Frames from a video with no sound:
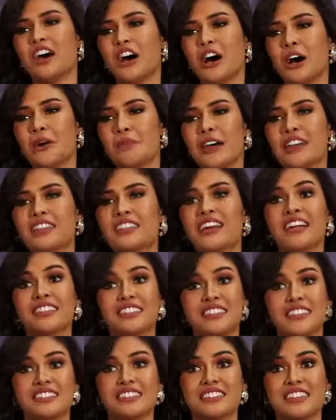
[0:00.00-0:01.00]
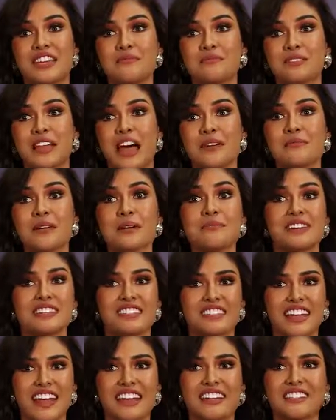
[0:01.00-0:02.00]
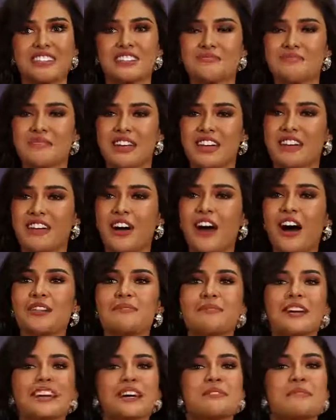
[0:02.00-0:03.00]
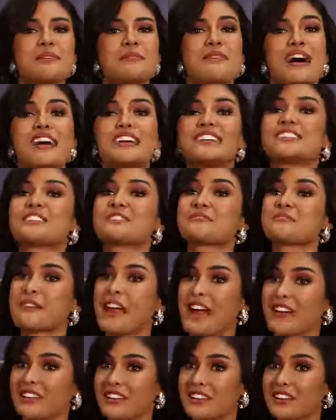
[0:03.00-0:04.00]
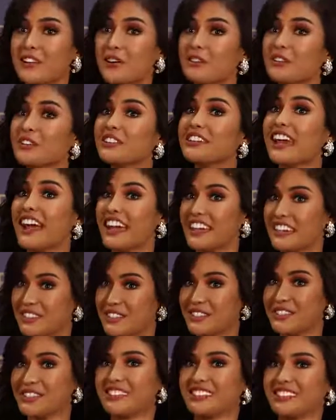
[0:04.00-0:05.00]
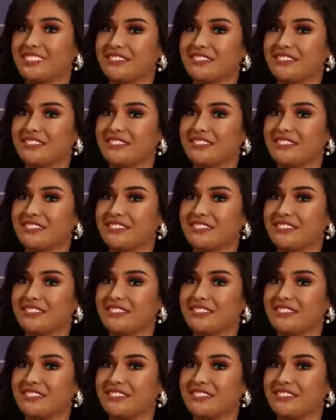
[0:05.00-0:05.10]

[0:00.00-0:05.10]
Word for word: Um, and at the same time, I'm excited to make all my kababayans proud. And hopefully I do.